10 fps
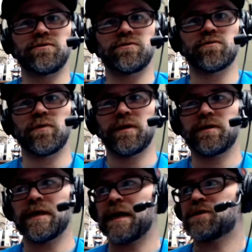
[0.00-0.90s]
with the
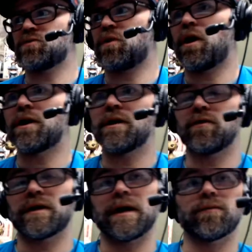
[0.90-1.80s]
actual audio that
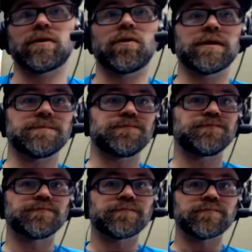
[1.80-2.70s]
got recorded.
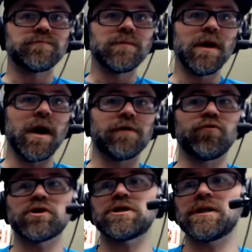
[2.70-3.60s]

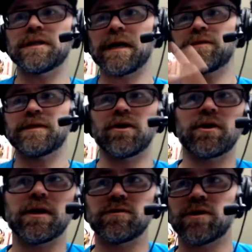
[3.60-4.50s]
Fortunately, now that the audio
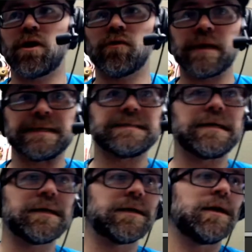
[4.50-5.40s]
is already
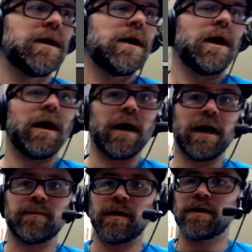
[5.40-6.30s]
done, I'm
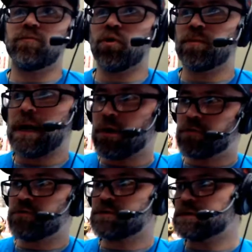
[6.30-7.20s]
on a more
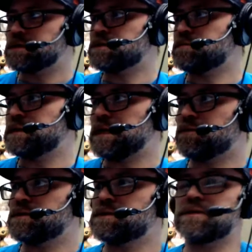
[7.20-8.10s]
powerful system now.
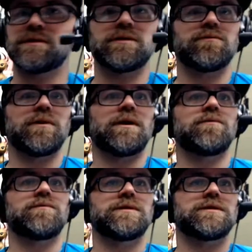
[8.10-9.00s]
This is the
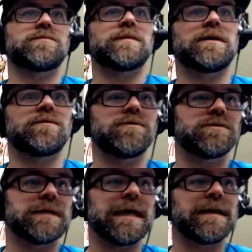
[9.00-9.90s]
system that I'll use
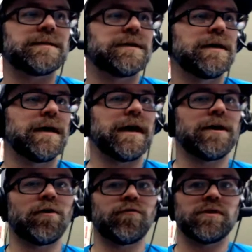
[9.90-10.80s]
to edit, and
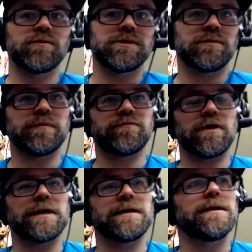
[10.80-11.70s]
hopefully we should be
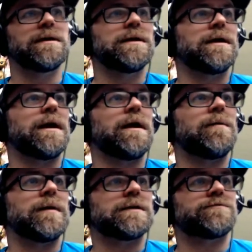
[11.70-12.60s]
fine
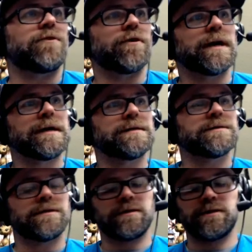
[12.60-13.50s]
as far as
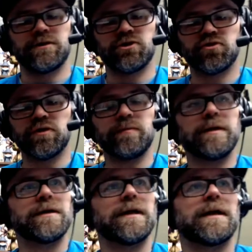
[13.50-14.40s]

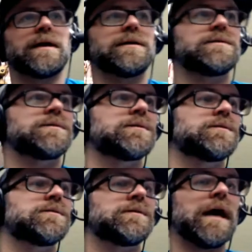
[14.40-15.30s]
streaming and
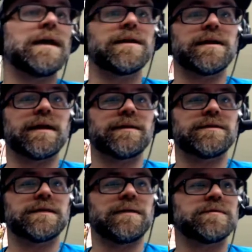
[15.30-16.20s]
editing at the
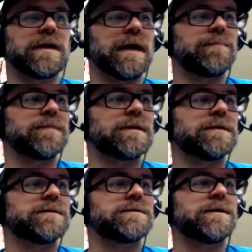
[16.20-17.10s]
same time,
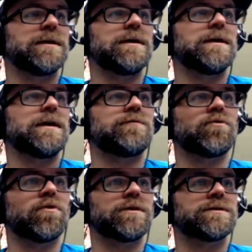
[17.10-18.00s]
because, of
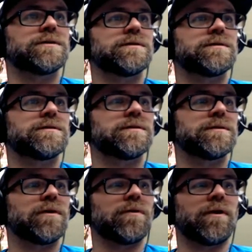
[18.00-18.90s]
course, the
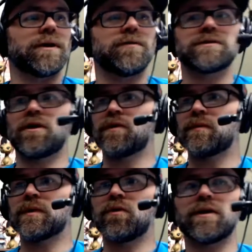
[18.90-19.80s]
audio is already
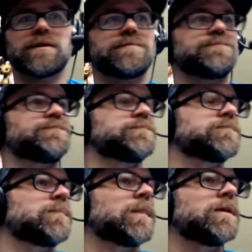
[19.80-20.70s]
recorded.
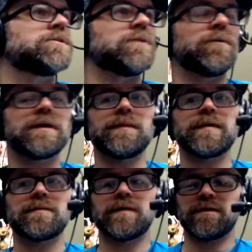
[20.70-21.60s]
So I will keep that in
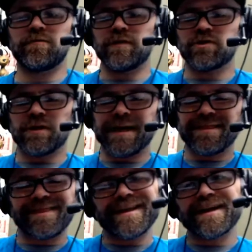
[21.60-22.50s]
mind in the future, and I
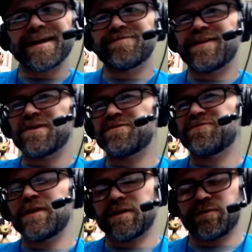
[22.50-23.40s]
think I found a
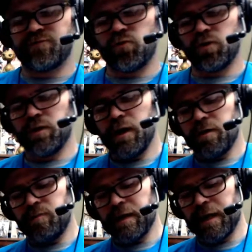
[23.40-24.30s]
fix for
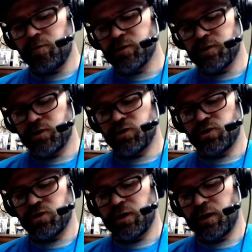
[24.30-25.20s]
being able
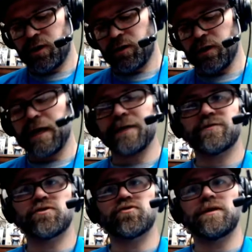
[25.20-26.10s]
to live
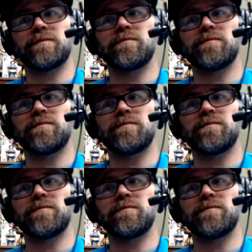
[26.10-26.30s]
stream